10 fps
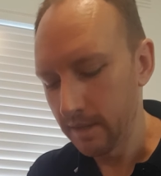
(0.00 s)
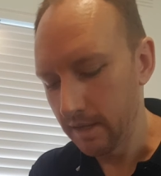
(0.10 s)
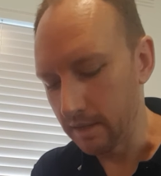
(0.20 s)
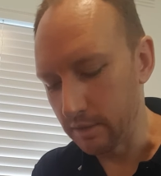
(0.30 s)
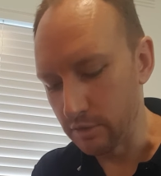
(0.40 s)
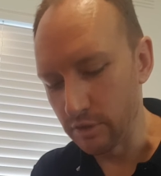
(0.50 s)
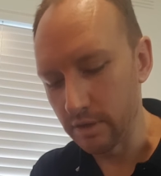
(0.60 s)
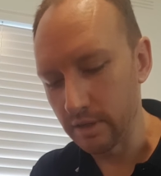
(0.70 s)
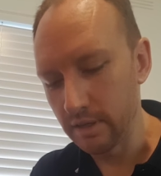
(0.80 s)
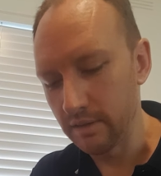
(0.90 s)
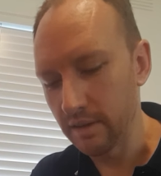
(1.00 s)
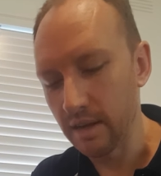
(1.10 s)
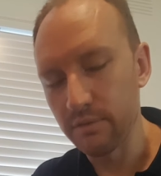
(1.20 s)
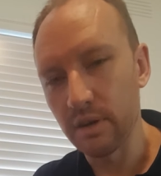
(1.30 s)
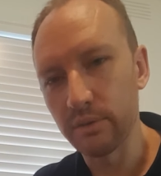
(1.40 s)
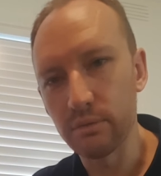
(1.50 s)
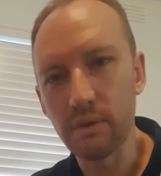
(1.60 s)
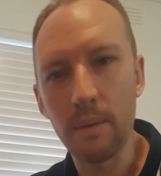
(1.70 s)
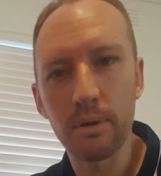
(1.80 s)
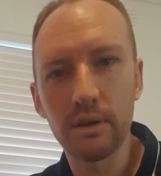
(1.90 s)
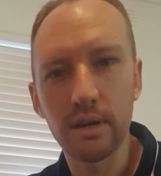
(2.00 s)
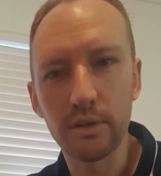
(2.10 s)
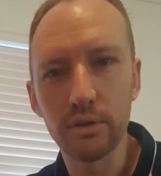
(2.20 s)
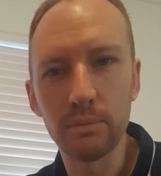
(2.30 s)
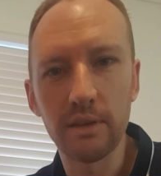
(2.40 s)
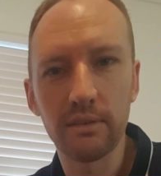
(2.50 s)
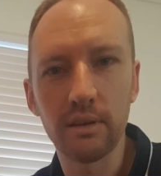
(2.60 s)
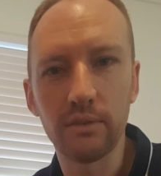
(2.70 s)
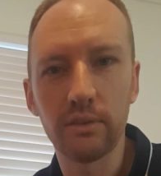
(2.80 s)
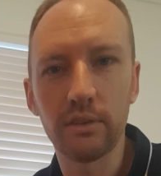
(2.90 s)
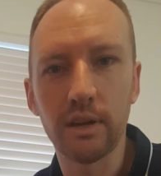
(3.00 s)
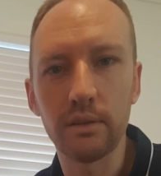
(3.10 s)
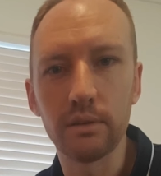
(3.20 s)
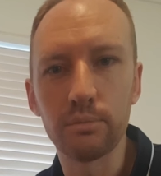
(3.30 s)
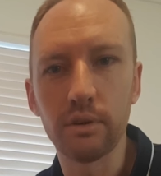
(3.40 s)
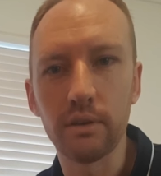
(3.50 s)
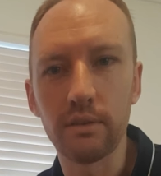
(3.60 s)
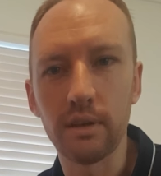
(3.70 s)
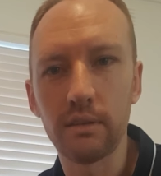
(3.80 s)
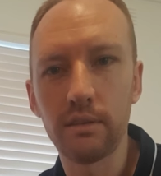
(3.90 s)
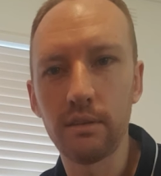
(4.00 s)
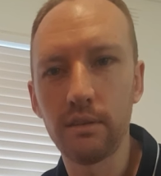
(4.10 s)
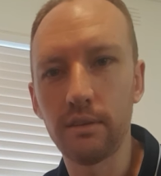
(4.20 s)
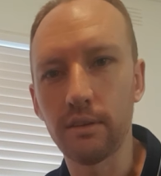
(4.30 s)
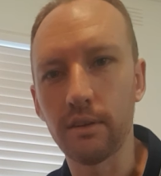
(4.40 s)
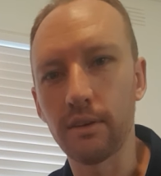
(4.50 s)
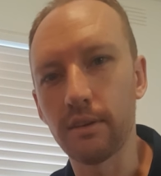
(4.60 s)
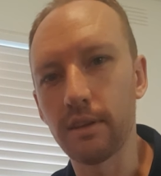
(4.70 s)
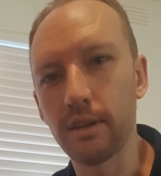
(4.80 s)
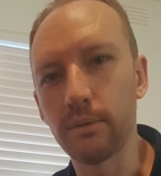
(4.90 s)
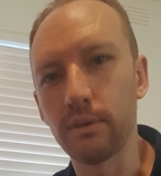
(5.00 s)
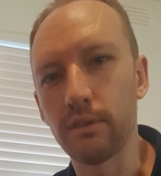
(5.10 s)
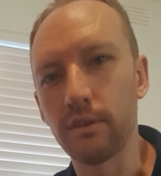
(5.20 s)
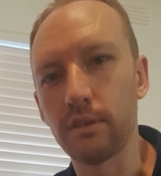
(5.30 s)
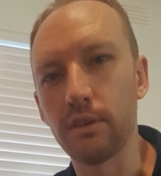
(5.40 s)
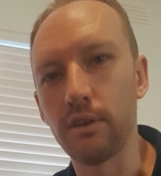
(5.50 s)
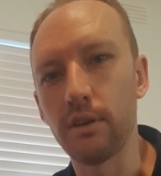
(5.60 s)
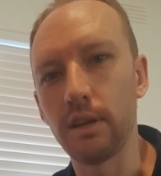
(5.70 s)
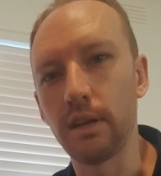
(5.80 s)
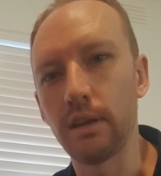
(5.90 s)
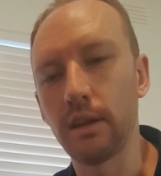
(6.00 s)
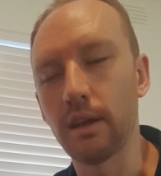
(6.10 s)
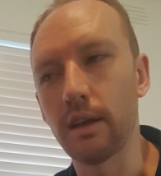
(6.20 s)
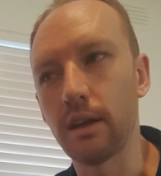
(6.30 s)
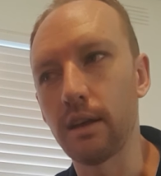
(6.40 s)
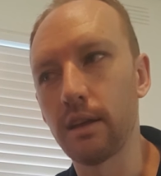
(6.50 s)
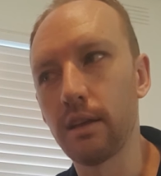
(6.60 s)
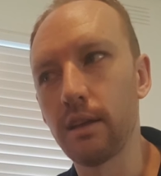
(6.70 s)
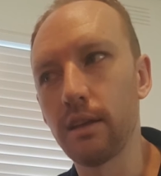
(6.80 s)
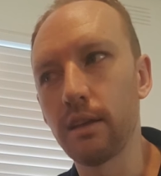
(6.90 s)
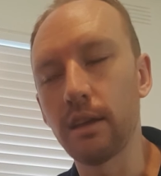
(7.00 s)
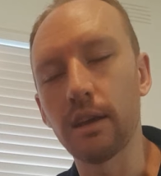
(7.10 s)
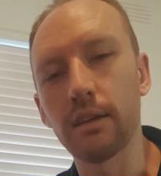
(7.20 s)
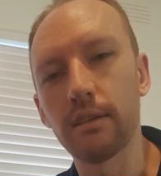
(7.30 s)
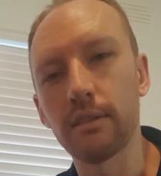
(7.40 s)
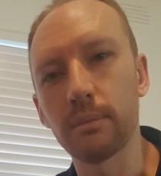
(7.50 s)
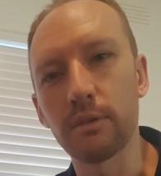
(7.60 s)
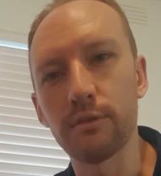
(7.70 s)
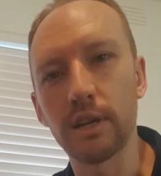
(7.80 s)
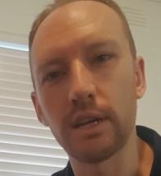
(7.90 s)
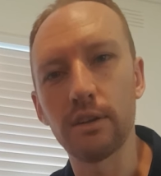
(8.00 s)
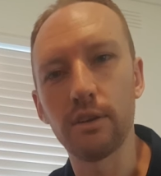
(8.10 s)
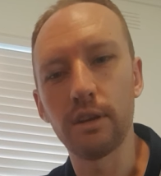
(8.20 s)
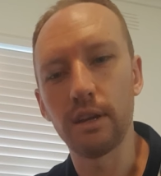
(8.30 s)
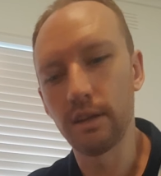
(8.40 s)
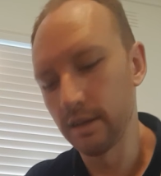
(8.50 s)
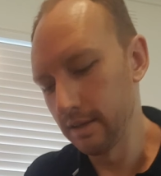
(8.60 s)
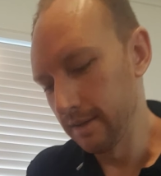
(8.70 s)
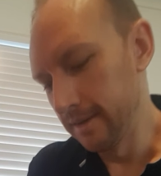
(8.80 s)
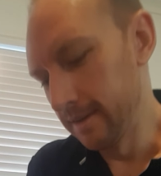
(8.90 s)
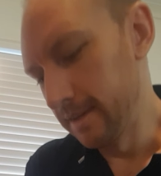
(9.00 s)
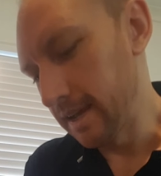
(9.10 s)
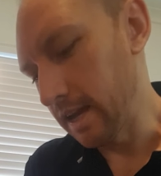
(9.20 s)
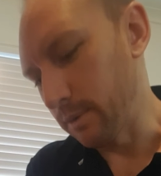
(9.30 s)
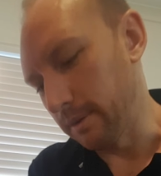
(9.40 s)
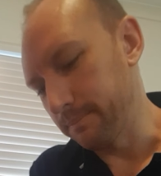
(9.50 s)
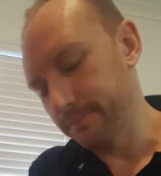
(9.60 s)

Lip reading: he had this joke. He'd say, if I was a rapper, I'd call myself styloid process. So it was just a nerdy, something funny and nerdy. Anyway,